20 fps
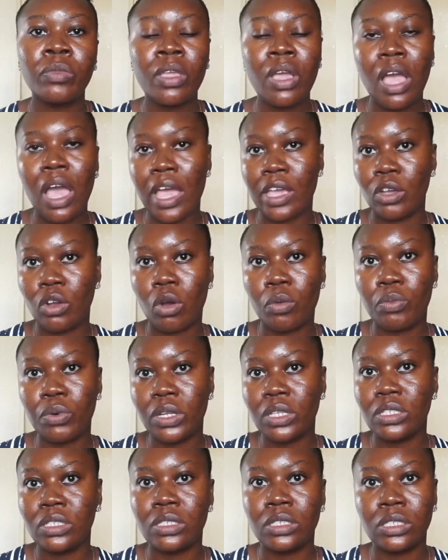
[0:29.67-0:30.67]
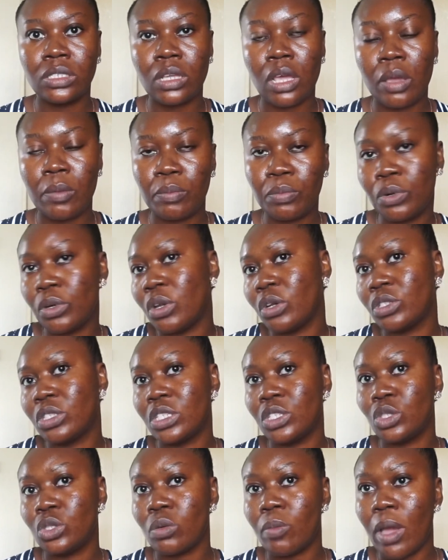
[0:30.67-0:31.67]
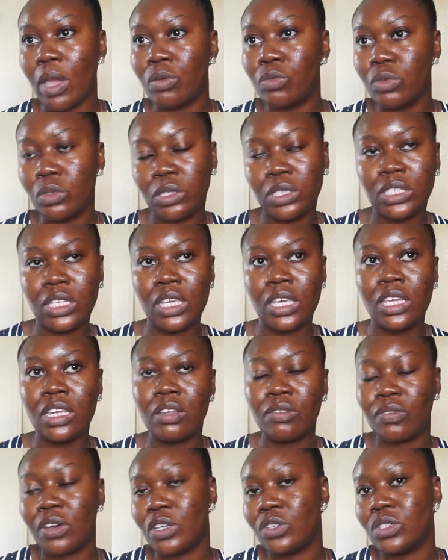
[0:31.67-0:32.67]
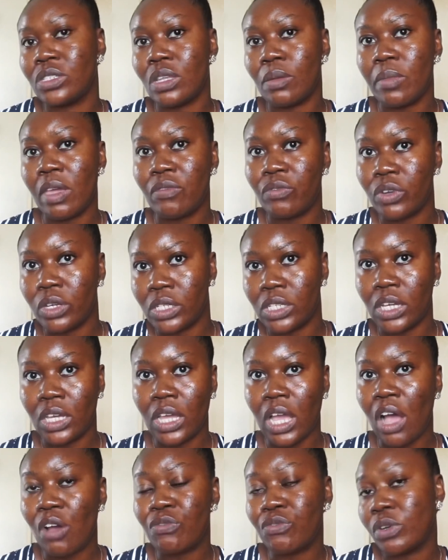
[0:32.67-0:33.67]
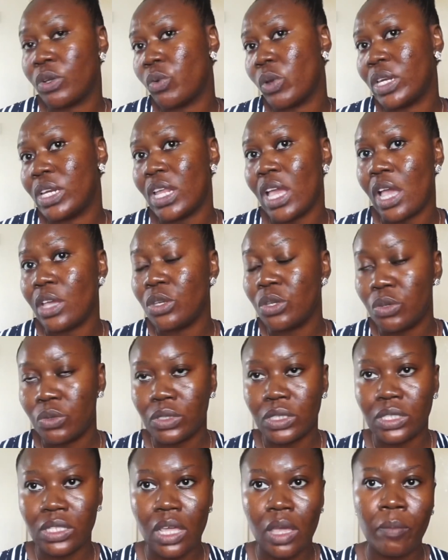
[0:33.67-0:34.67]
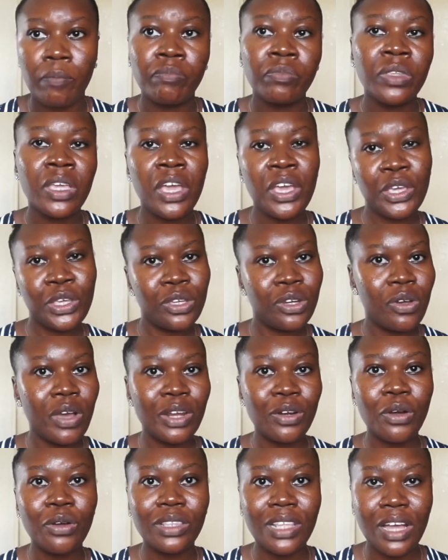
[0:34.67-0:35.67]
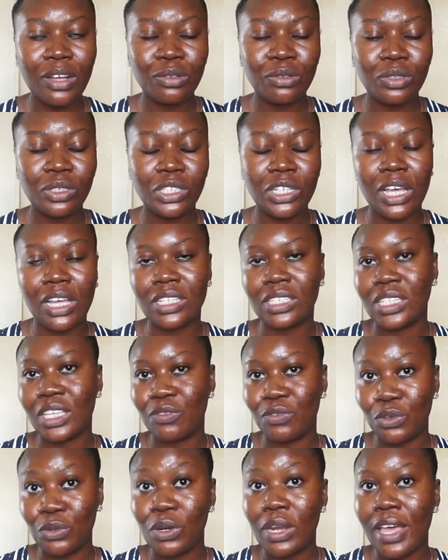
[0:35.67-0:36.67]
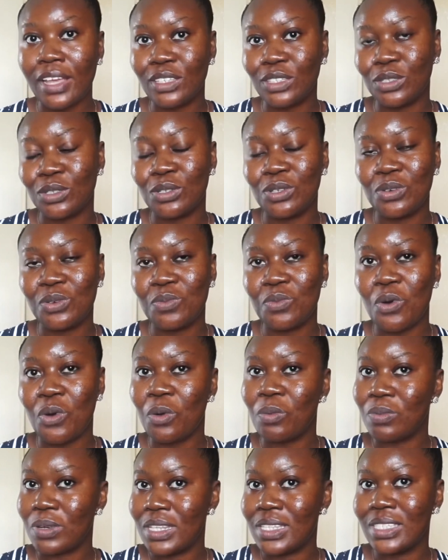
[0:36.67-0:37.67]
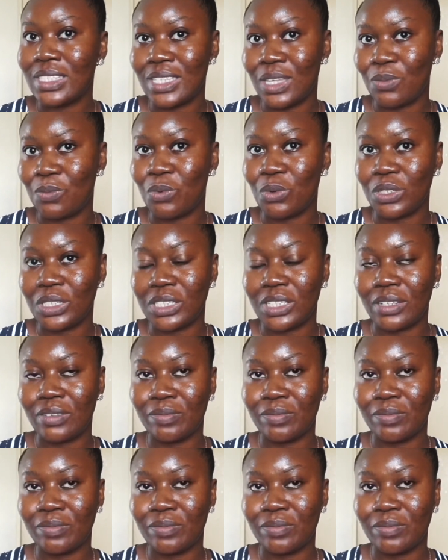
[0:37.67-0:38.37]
I incorporate this products into my routine, if I use them every day, how frequently I use them, you know, and all that good jazz. If you'd like to know more, please keep watching.